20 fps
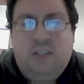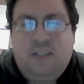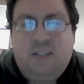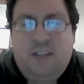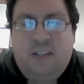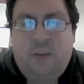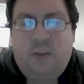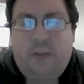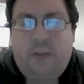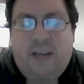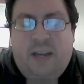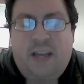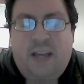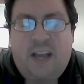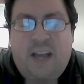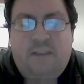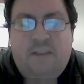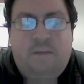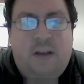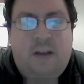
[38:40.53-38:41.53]
and then we can
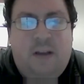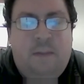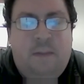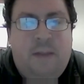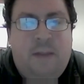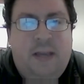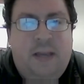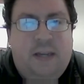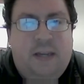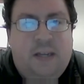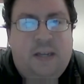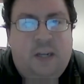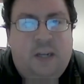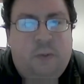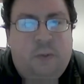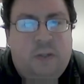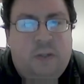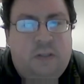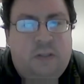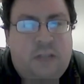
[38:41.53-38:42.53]
have Mike
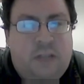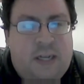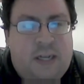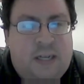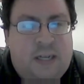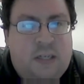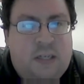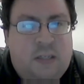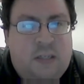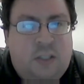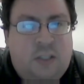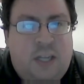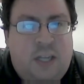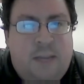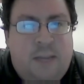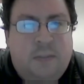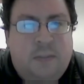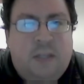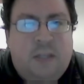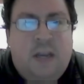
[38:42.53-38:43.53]
grill
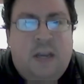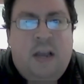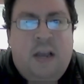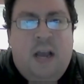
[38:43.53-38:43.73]
James.